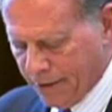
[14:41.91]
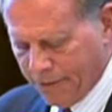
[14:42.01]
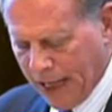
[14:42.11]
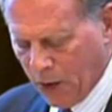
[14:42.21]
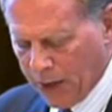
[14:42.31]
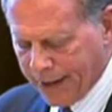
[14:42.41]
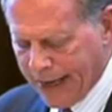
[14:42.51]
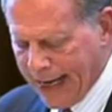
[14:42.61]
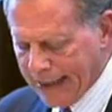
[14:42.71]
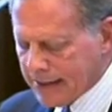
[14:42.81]
Following
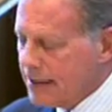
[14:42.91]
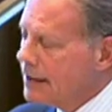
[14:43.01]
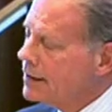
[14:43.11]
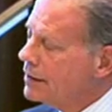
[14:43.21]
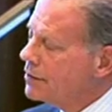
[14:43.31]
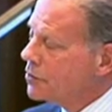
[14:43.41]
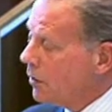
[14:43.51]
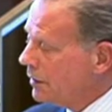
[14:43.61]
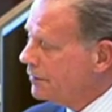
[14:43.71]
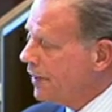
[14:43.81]
that,
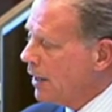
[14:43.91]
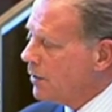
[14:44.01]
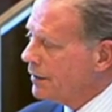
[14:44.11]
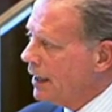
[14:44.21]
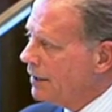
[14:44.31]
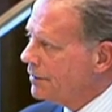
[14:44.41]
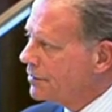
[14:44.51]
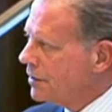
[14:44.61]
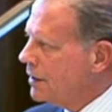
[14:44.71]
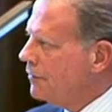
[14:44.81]
shortly following that, the
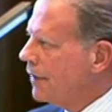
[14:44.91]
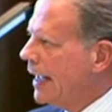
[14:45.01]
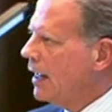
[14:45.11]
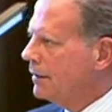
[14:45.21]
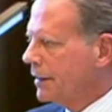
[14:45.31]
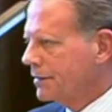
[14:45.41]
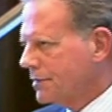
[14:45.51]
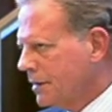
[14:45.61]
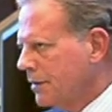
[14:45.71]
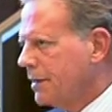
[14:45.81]
city filed a
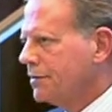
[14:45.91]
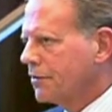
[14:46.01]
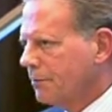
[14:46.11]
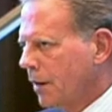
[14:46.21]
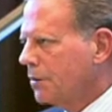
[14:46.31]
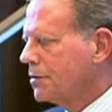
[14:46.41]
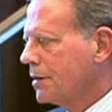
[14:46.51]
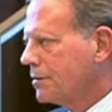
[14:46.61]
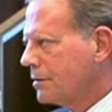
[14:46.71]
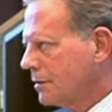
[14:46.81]
series of
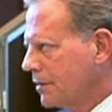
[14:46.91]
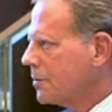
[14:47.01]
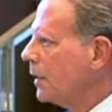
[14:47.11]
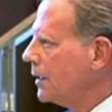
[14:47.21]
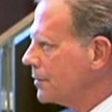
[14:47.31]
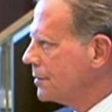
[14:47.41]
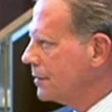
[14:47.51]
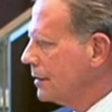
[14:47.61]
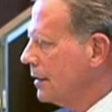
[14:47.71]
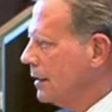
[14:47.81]
motions to dismiss,
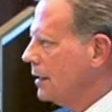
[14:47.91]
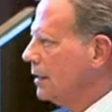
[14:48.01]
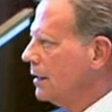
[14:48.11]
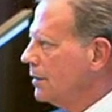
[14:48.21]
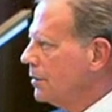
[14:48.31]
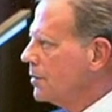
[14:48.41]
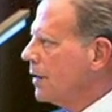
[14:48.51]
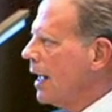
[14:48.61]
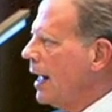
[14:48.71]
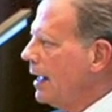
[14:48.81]
to
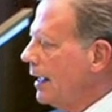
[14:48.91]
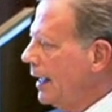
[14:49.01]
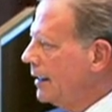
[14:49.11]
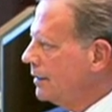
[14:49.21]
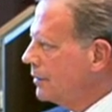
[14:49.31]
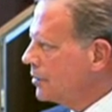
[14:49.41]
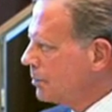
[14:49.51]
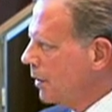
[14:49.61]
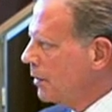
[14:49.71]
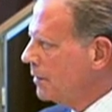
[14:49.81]
try and
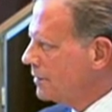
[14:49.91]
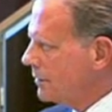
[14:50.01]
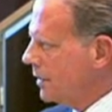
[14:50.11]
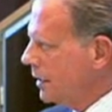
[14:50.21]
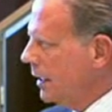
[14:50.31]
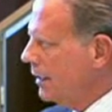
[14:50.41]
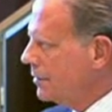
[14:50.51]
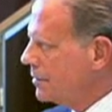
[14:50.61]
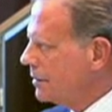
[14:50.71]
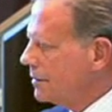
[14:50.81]
dispose of the case
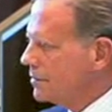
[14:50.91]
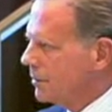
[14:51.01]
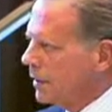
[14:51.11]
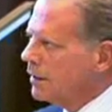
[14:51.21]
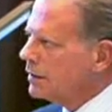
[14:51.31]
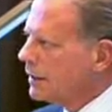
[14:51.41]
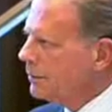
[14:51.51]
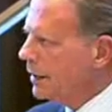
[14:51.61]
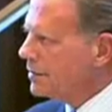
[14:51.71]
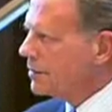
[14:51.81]
summarily
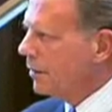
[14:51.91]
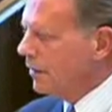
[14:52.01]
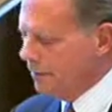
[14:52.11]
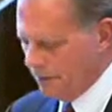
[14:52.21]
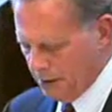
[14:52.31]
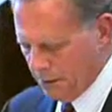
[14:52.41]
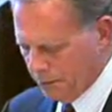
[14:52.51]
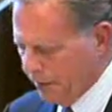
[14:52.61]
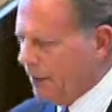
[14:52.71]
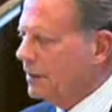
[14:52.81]
based on the
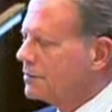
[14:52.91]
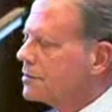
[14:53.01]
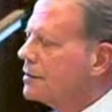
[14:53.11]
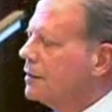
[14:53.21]
pleadings.